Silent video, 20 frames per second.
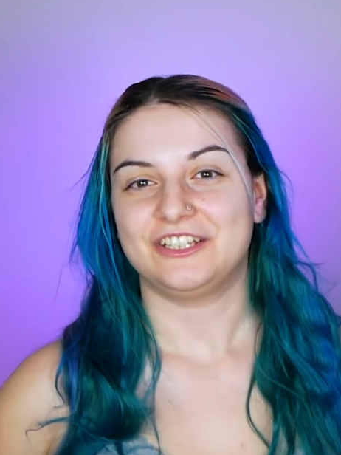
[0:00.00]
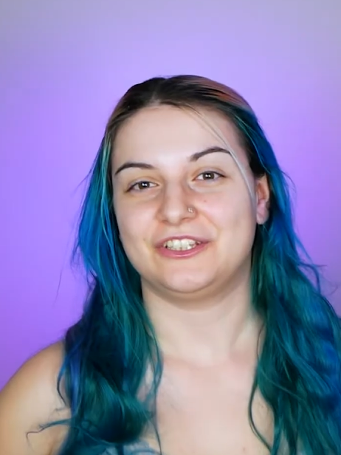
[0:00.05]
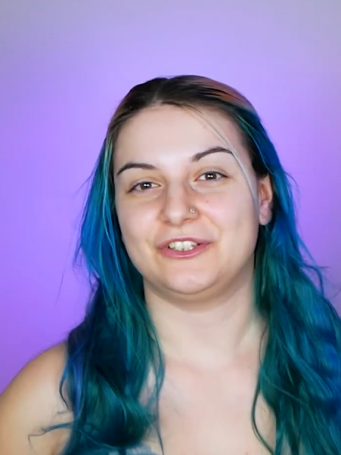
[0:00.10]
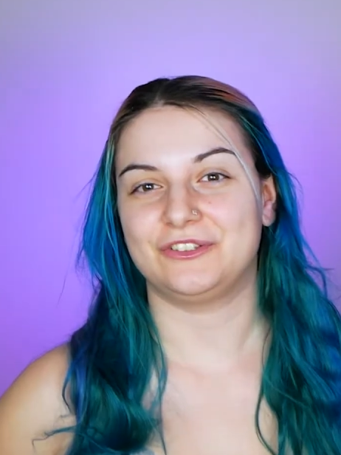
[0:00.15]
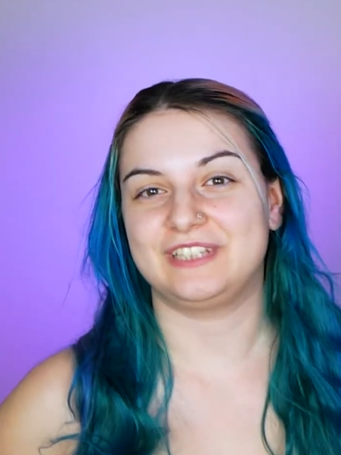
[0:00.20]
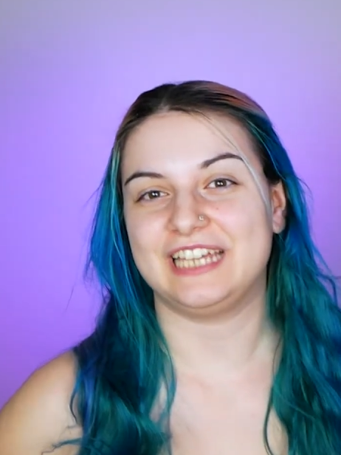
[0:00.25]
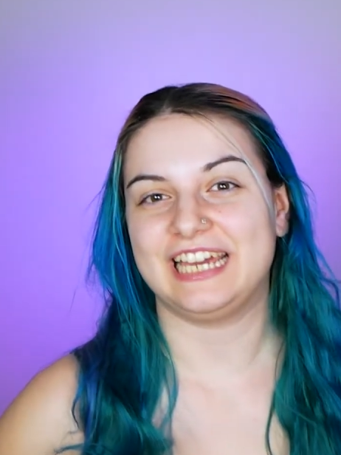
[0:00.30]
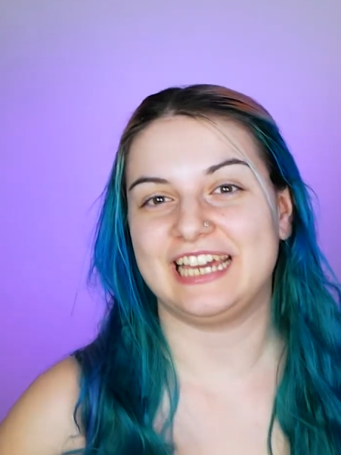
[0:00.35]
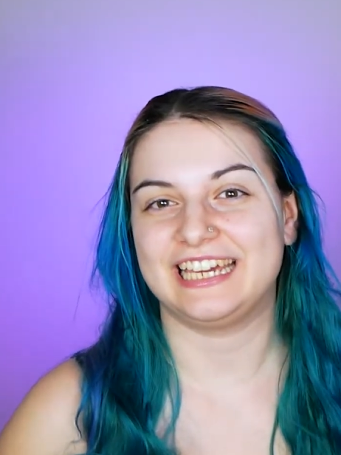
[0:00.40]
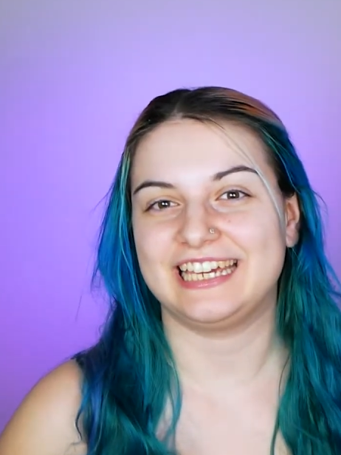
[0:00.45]

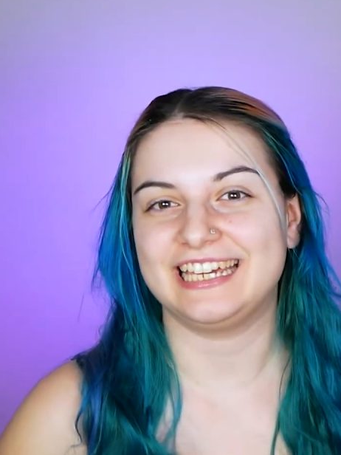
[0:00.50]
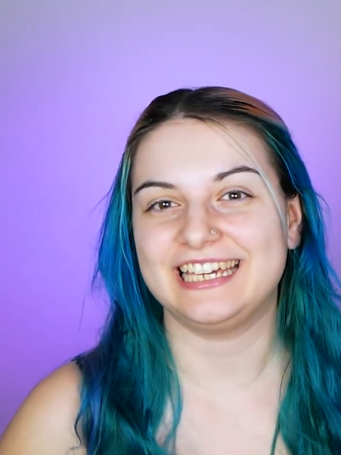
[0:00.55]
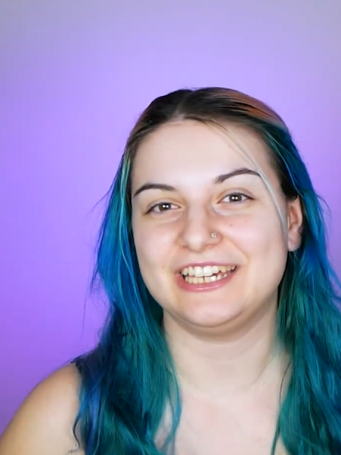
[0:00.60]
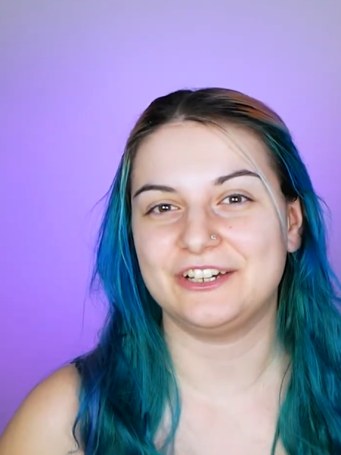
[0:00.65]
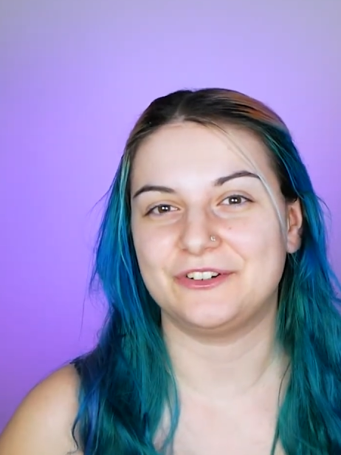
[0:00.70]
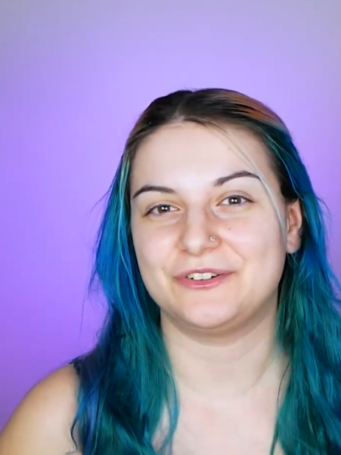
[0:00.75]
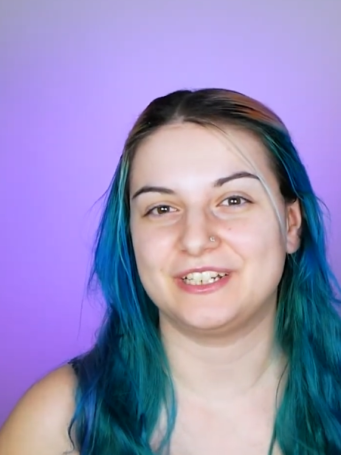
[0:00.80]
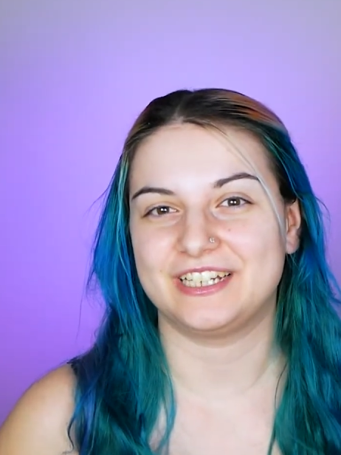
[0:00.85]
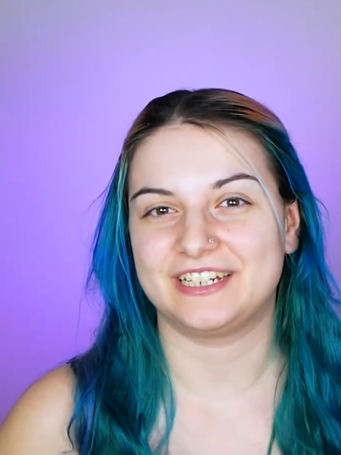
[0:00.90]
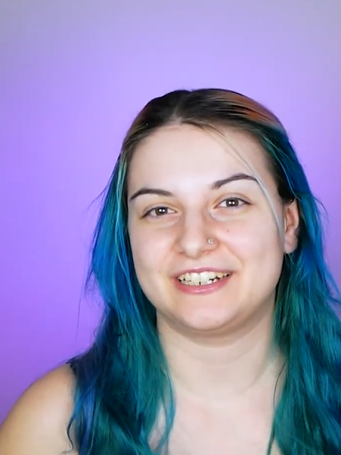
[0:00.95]
Today
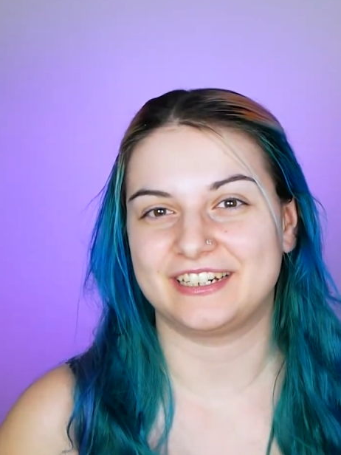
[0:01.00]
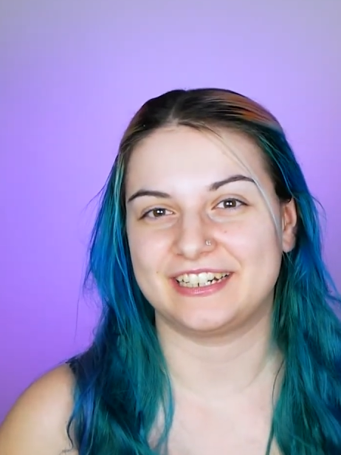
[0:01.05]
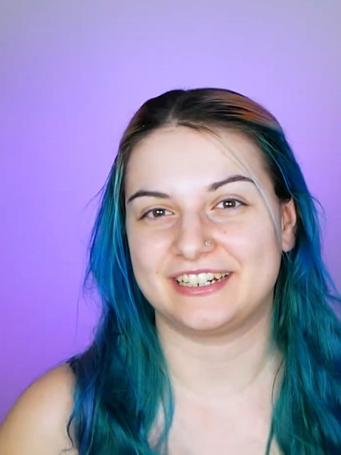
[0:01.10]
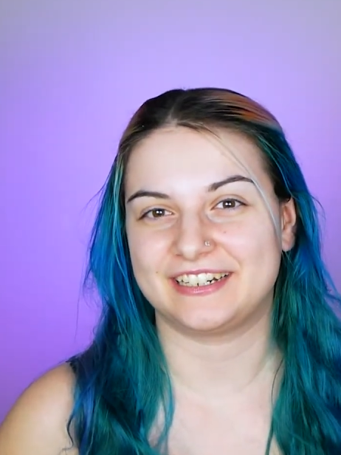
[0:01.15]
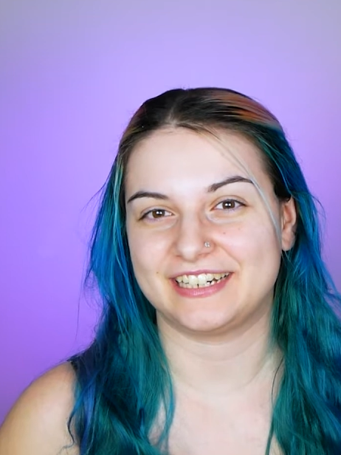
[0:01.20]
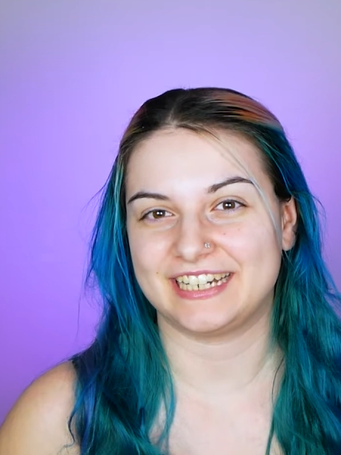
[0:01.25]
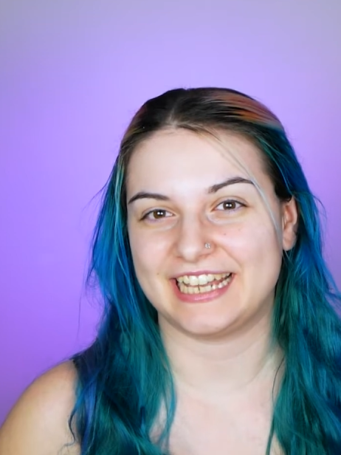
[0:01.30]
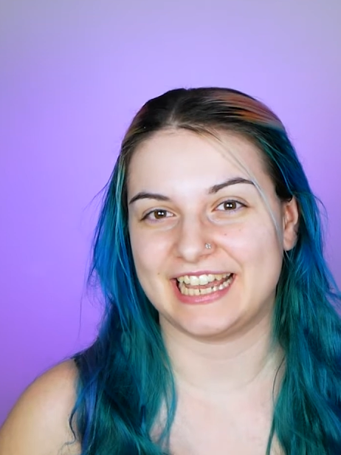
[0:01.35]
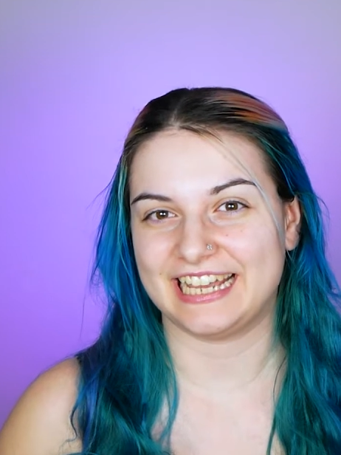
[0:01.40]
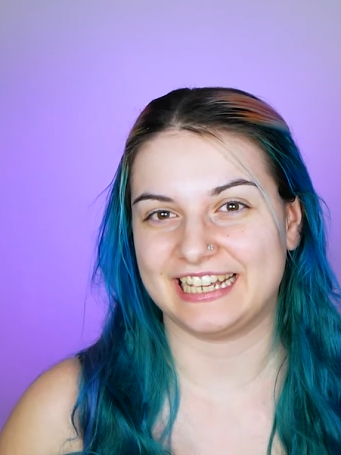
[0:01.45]
we are
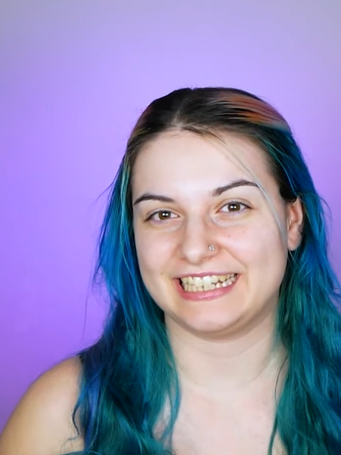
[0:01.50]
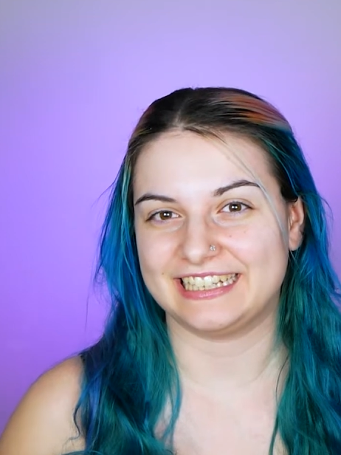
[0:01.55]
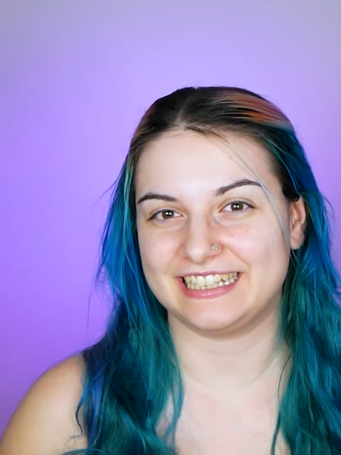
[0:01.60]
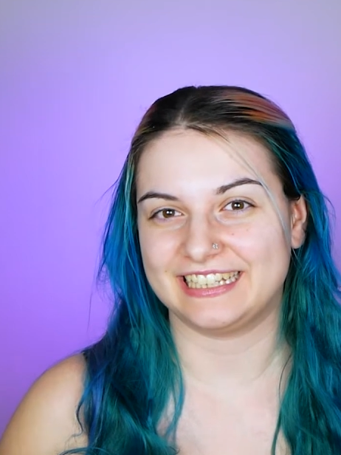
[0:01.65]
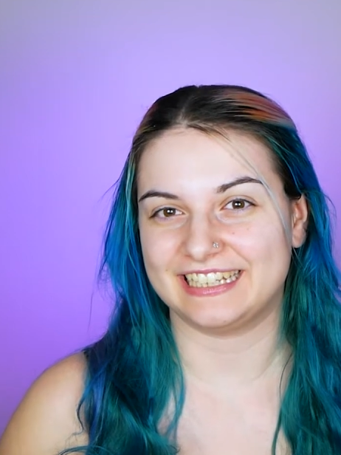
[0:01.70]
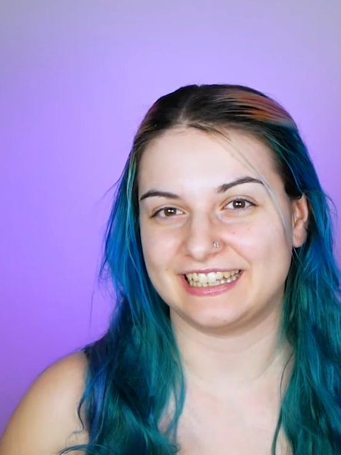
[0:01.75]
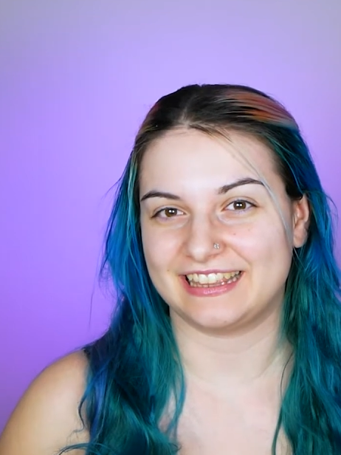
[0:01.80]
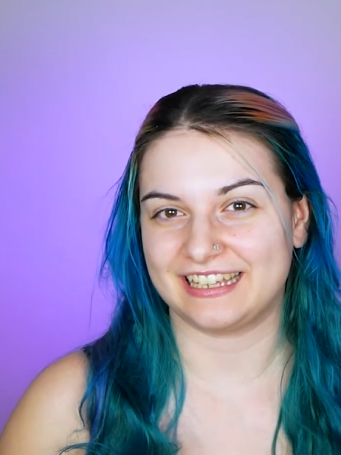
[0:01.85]
recreating